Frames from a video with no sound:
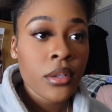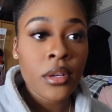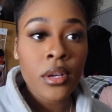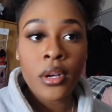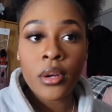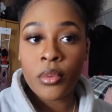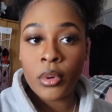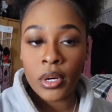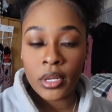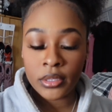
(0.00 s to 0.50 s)

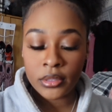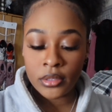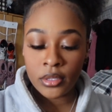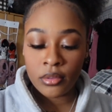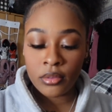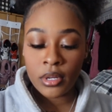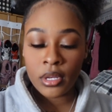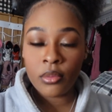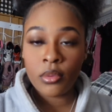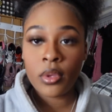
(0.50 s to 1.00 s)
Alright, so
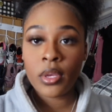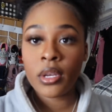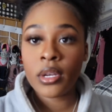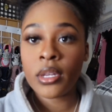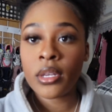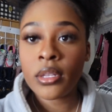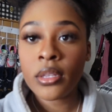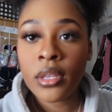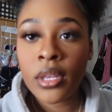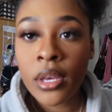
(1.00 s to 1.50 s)
now we
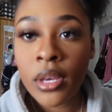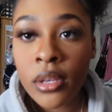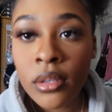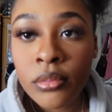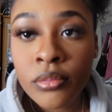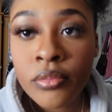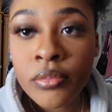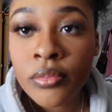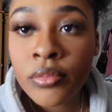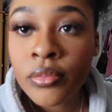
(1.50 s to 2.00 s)
did that.
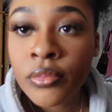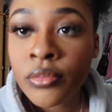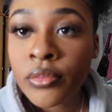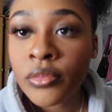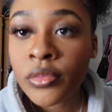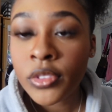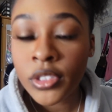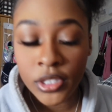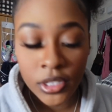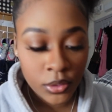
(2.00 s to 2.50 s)

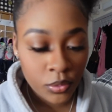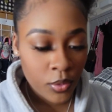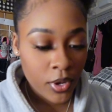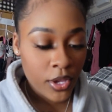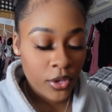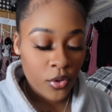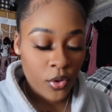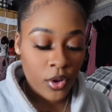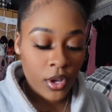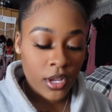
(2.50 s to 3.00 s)
Just wait,
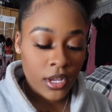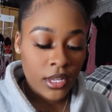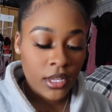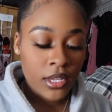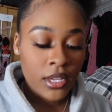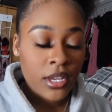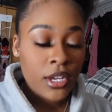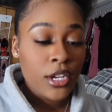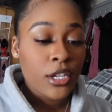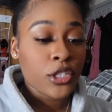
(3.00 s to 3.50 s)
y'all.
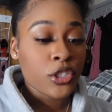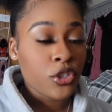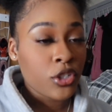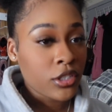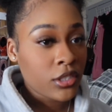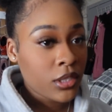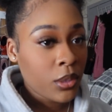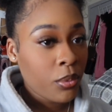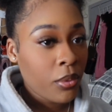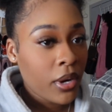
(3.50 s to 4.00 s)

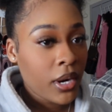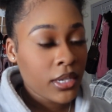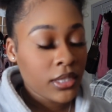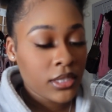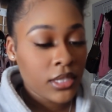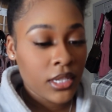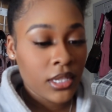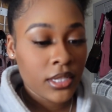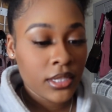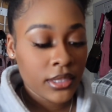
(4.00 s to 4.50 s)
Trust the
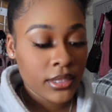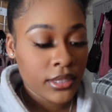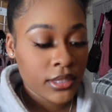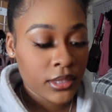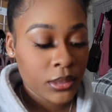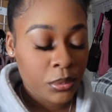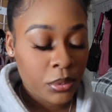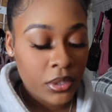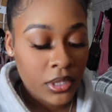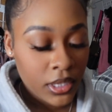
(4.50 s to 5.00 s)

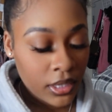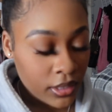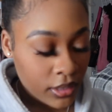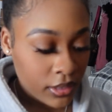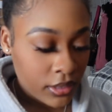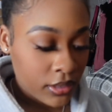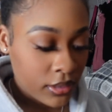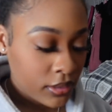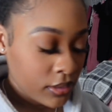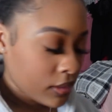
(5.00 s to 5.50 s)
process,
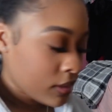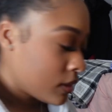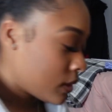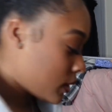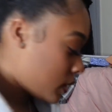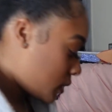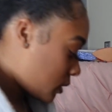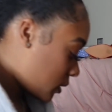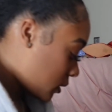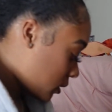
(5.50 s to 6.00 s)
please.
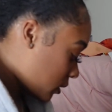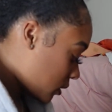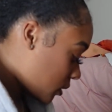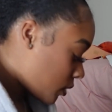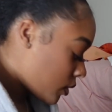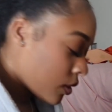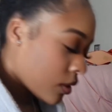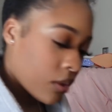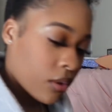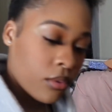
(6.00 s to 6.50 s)

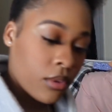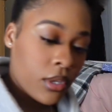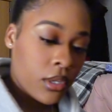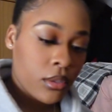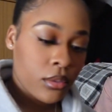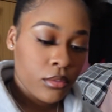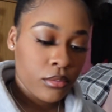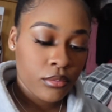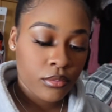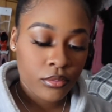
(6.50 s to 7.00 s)
Hold
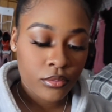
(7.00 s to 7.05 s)
on.